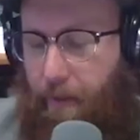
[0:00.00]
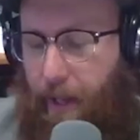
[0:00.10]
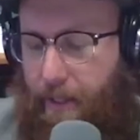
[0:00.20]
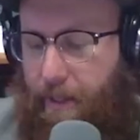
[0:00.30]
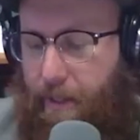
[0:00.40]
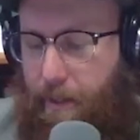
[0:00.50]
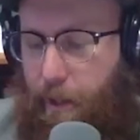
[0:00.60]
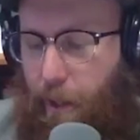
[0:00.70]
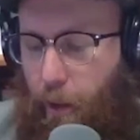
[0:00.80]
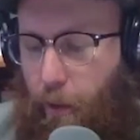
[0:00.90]
that's
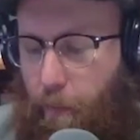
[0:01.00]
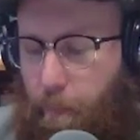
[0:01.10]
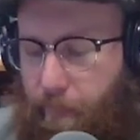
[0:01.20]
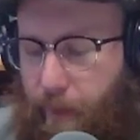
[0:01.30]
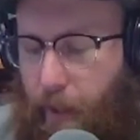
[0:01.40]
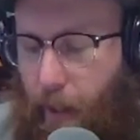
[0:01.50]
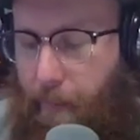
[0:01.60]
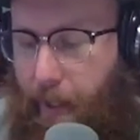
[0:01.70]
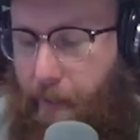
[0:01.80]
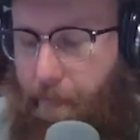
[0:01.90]
so. I
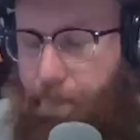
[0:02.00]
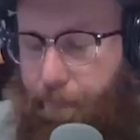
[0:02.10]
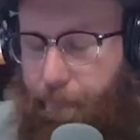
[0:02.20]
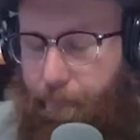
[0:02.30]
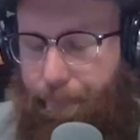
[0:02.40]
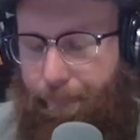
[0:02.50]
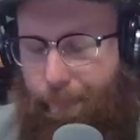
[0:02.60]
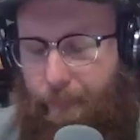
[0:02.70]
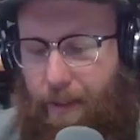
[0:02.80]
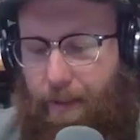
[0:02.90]
mean,
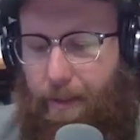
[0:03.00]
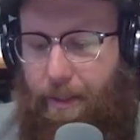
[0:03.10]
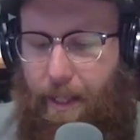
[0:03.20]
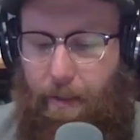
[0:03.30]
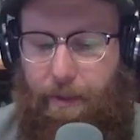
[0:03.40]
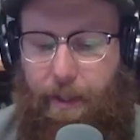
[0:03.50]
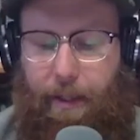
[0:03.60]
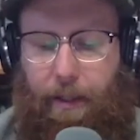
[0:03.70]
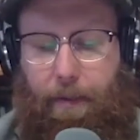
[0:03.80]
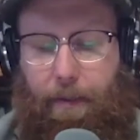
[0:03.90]
this sounds
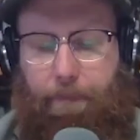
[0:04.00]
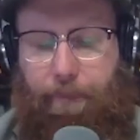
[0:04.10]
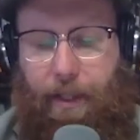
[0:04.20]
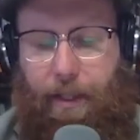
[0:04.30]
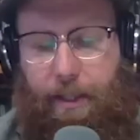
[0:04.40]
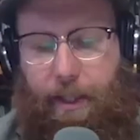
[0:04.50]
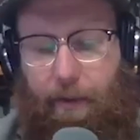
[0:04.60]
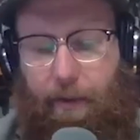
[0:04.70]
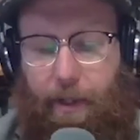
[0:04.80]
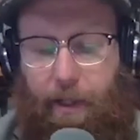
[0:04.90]
like a
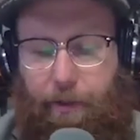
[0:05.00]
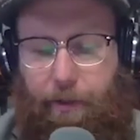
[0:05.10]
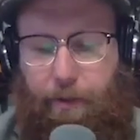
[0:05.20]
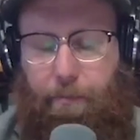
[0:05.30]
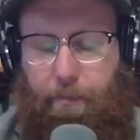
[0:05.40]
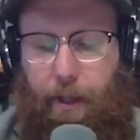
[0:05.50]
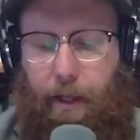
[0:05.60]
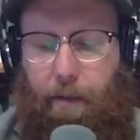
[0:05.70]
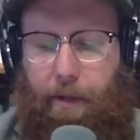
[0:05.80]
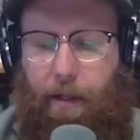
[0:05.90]
sales pitch, but
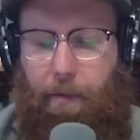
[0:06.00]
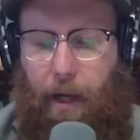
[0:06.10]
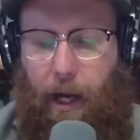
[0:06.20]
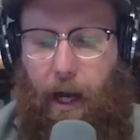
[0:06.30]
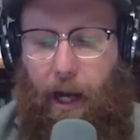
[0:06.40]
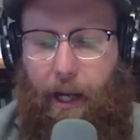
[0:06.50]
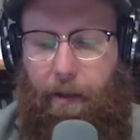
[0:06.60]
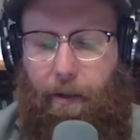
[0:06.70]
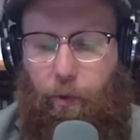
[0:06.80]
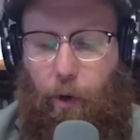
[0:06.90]
I mean,
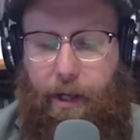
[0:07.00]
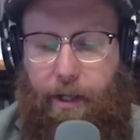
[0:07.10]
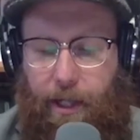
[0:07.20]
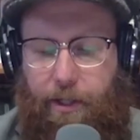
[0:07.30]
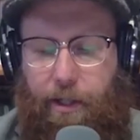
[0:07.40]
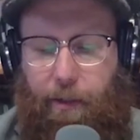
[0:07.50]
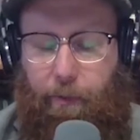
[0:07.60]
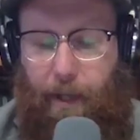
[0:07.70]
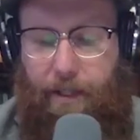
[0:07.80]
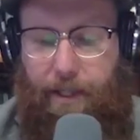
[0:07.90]
I quite intentionally
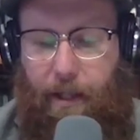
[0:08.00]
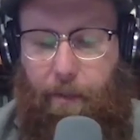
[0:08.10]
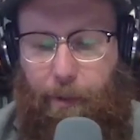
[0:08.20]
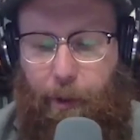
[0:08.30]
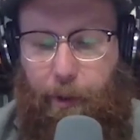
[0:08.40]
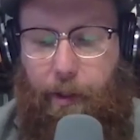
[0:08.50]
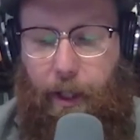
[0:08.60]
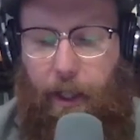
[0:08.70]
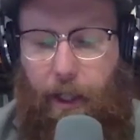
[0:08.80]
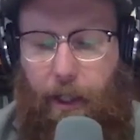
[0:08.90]
with my second book
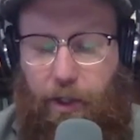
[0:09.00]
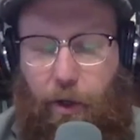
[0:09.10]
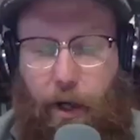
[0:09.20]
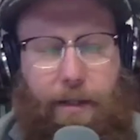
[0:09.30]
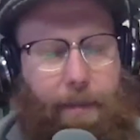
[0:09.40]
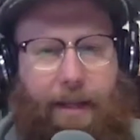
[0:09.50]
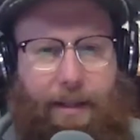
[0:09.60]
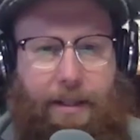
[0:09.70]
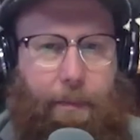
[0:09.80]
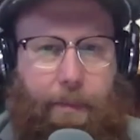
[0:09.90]
tried to make
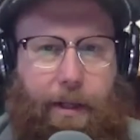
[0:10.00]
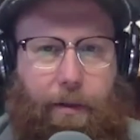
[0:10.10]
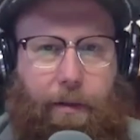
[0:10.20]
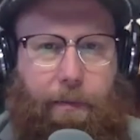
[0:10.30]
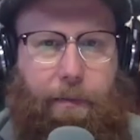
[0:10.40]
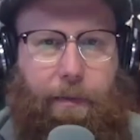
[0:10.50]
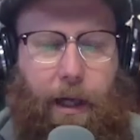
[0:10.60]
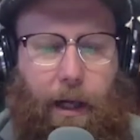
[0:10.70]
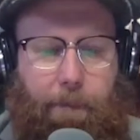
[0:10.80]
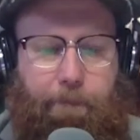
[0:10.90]
this appeal.
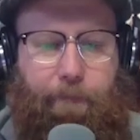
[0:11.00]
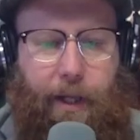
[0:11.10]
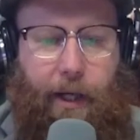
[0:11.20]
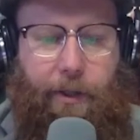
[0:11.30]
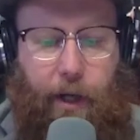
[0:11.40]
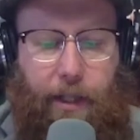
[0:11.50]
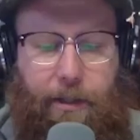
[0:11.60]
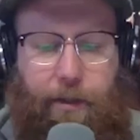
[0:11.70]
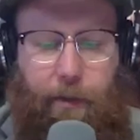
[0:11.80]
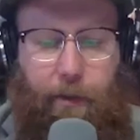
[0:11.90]
I tried
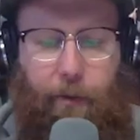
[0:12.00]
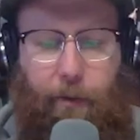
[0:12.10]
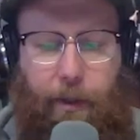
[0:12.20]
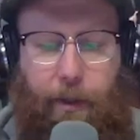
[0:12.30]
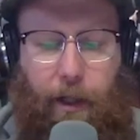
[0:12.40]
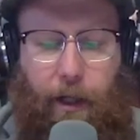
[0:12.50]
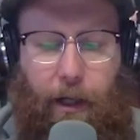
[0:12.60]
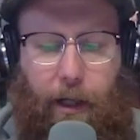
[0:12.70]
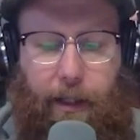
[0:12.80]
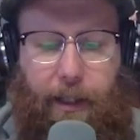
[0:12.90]
to
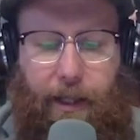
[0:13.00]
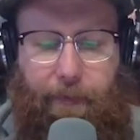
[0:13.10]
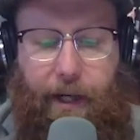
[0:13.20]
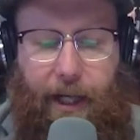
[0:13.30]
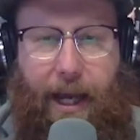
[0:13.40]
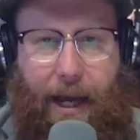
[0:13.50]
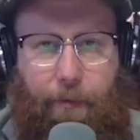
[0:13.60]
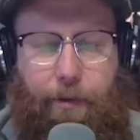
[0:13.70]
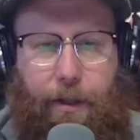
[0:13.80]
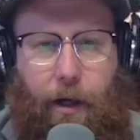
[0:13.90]
give an
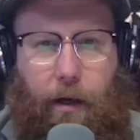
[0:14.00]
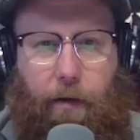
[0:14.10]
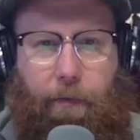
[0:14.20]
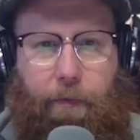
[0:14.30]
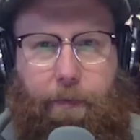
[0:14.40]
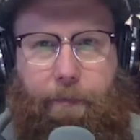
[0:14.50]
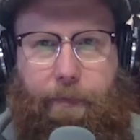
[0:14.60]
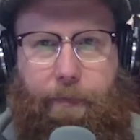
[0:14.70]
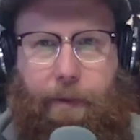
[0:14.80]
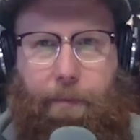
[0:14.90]
account of
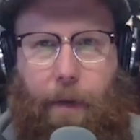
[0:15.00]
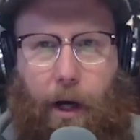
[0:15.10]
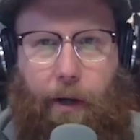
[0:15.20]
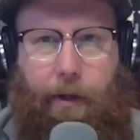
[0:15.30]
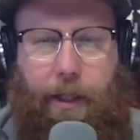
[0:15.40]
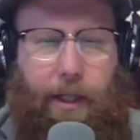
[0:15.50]
the modern